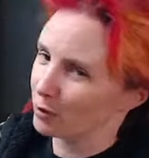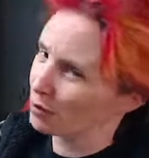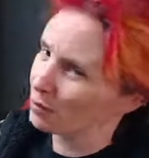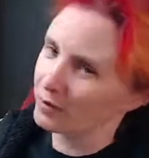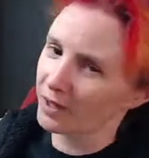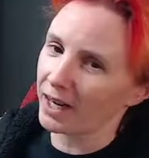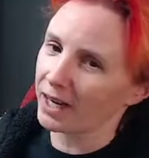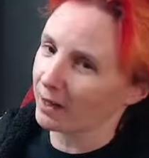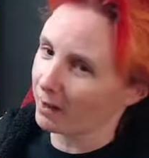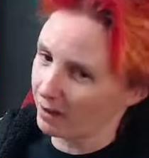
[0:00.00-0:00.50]
you've
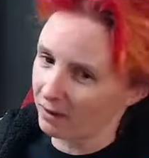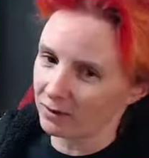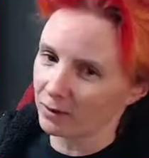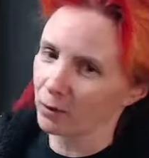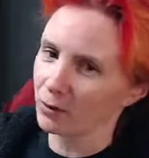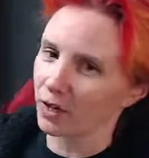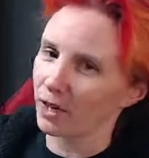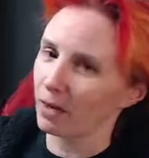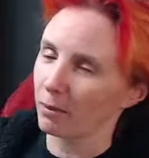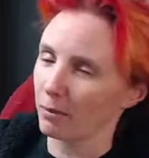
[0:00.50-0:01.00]
got
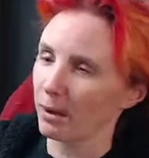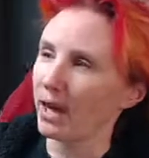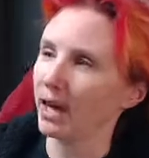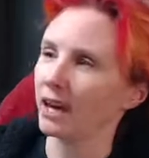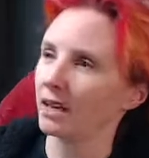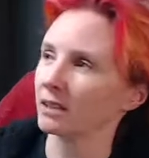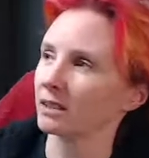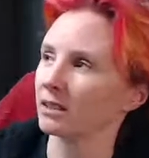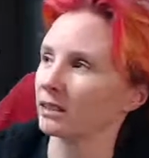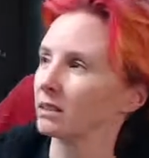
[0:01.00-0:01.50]
a
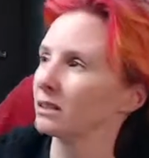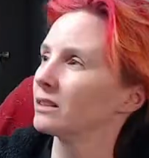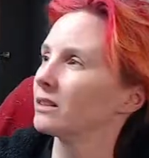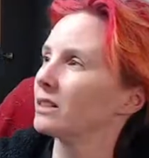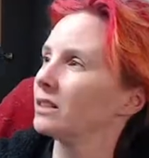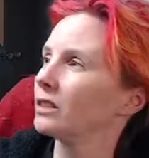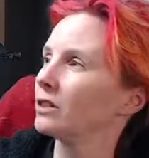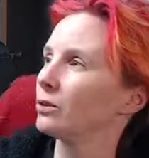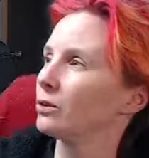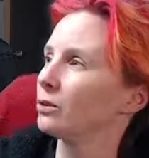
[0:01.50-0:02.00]
pattern.
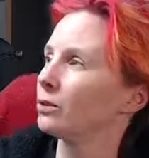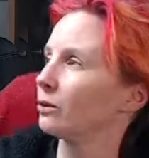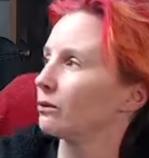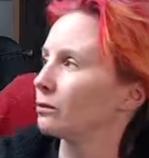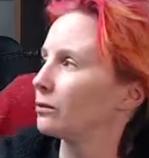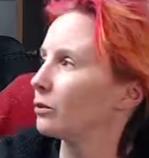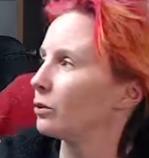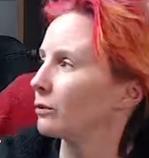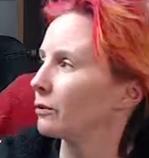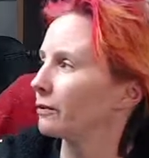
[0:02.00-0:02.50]
You
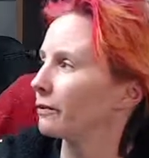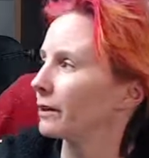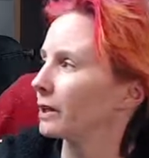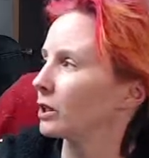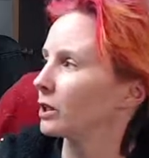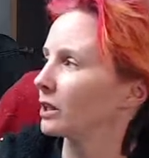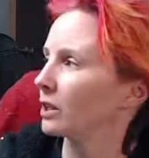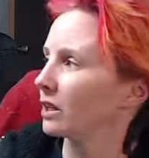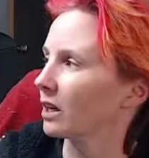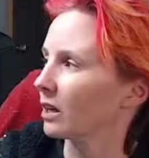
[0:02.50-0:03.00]
have
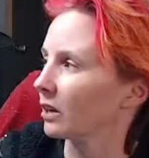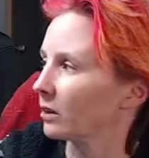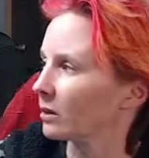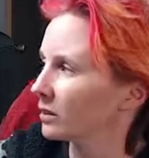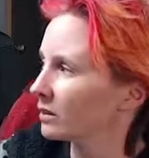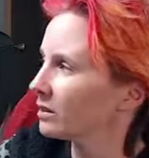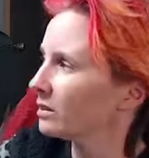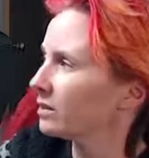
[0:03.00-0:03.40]
figured it out.